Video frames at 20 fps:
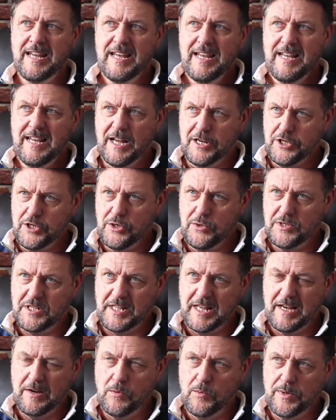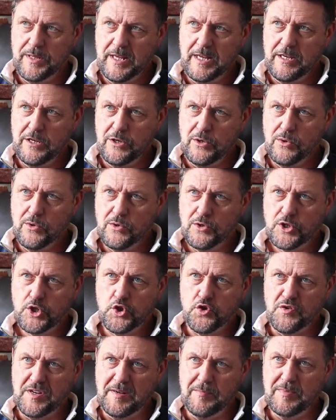and use that within your
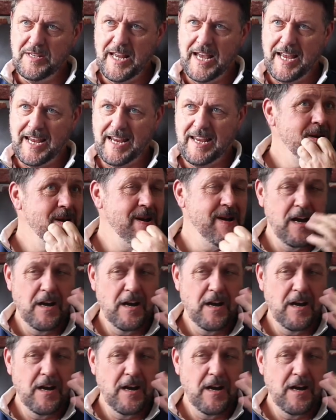Stream Deck.